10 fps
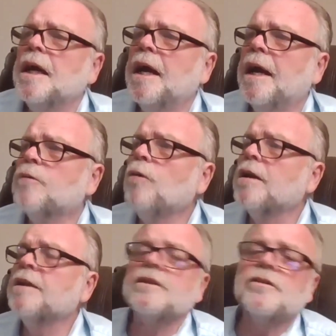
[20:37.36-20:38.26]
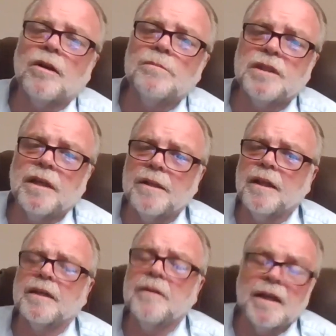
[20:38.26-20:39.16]
And one of the terms, and I
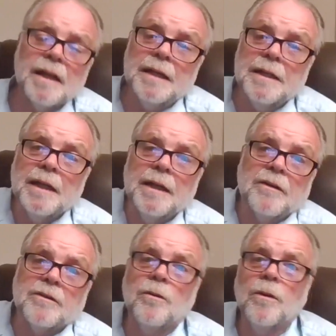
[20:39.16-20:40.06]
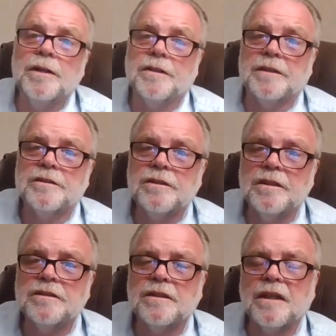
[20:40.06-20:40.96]
think Iliadilio coined it,
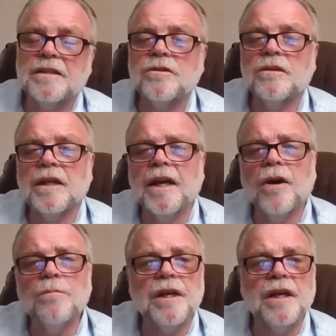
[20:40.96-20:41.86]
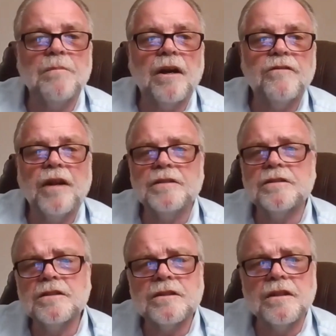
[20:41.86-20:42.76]
she's certainly helped me in my
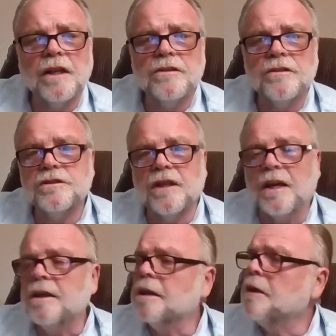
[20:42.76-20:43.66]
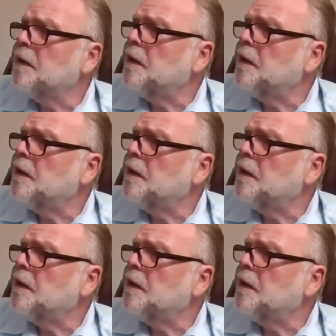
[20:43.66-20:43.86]
Franciscan understanding,